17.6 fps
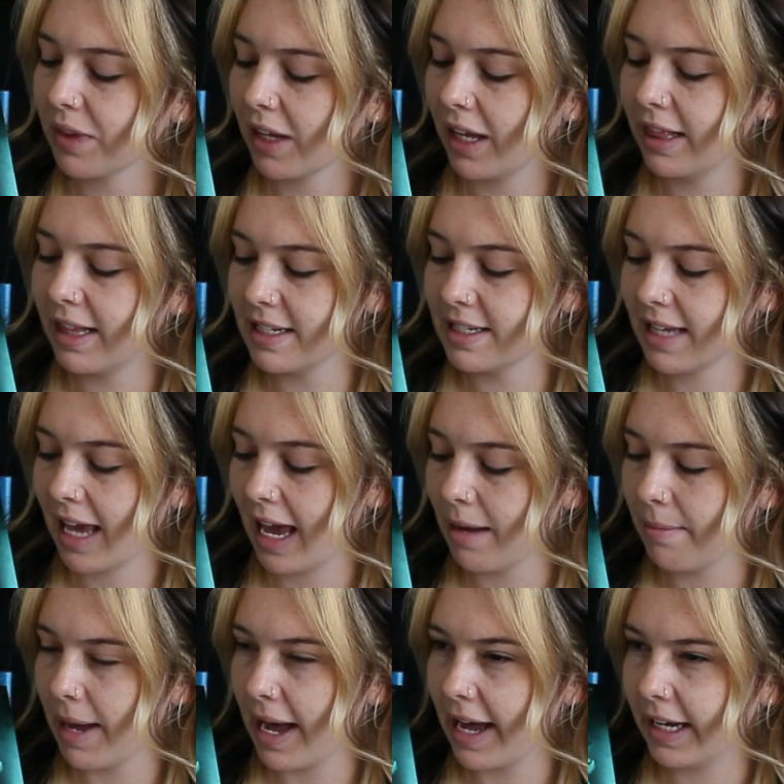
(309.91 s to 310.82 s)
This
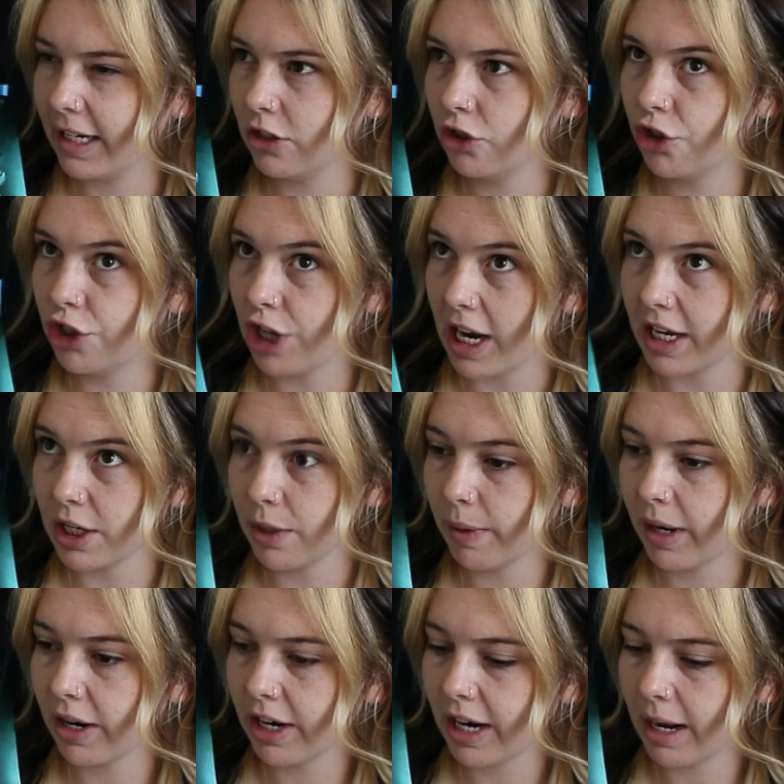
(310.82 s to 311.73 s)
came out in
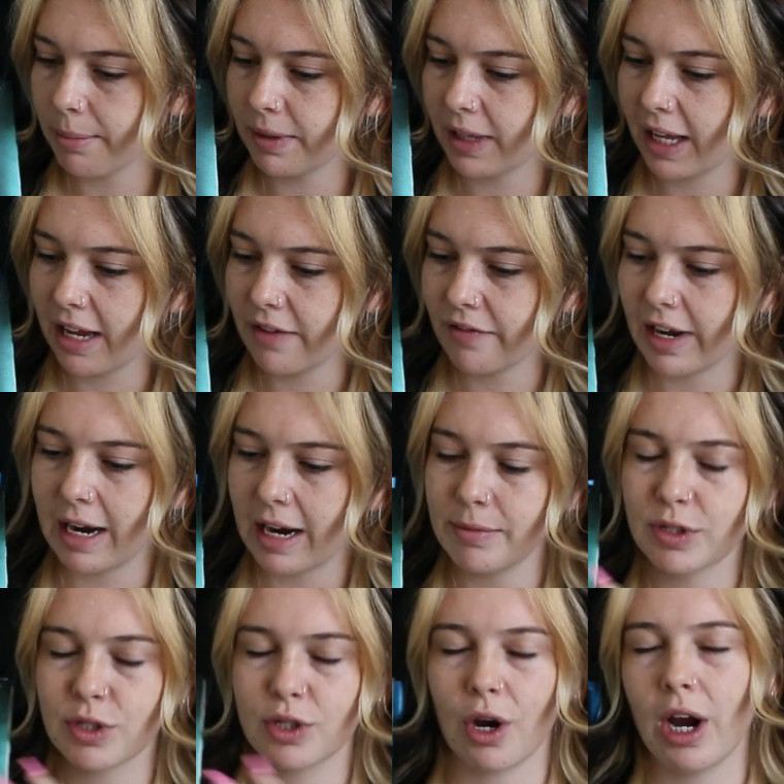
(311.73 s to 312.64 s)
January, I believe, and I
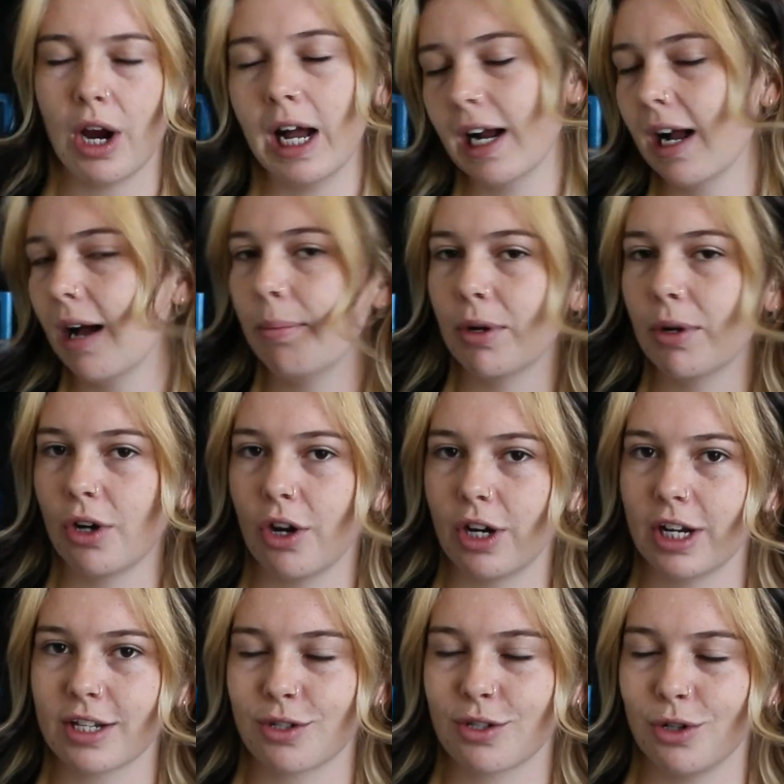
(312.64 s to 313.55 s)
was so hung up on
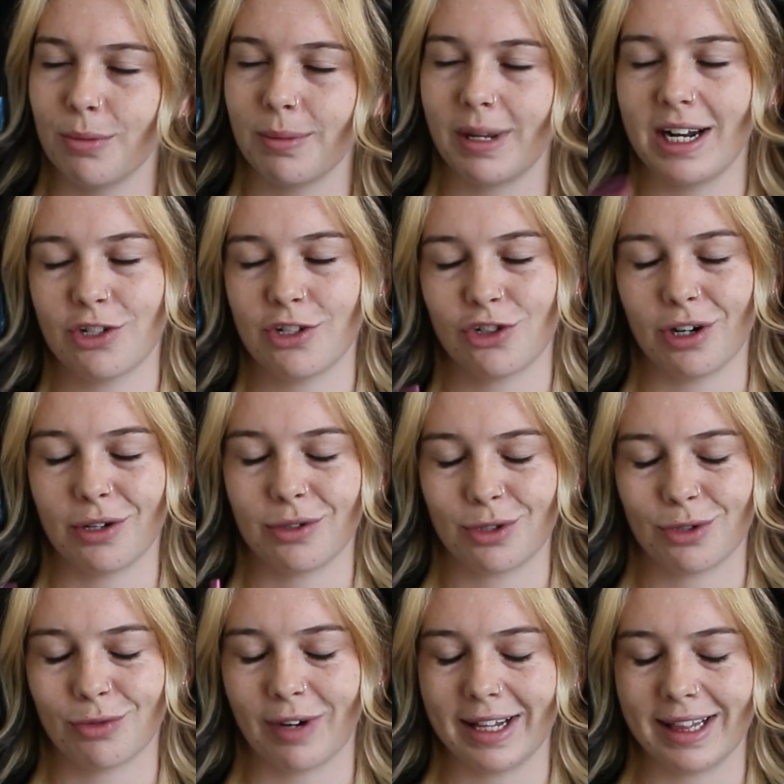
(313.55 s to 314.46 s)
Onyx Storm that I
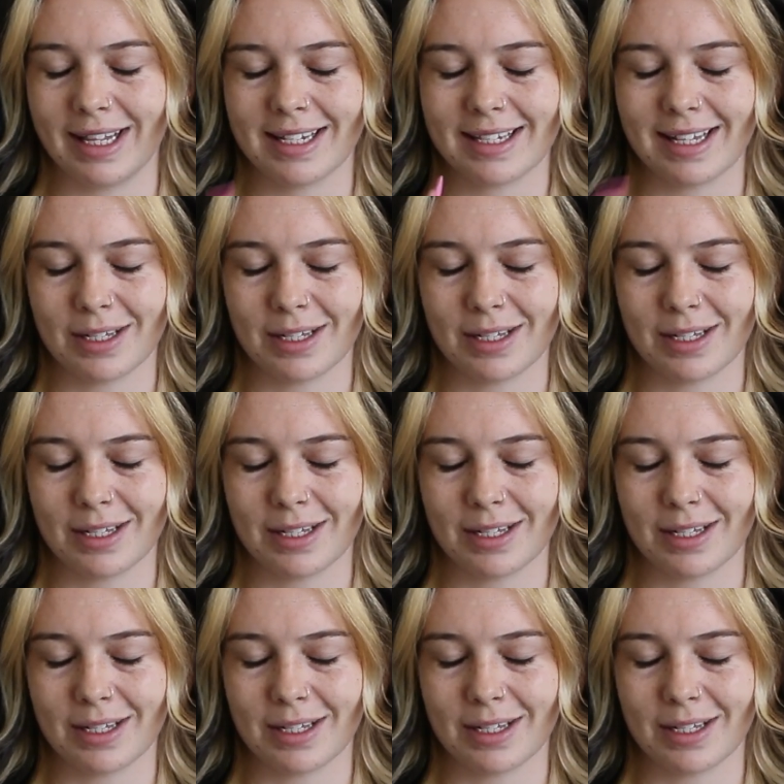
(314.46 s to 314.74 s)
struggled to read this.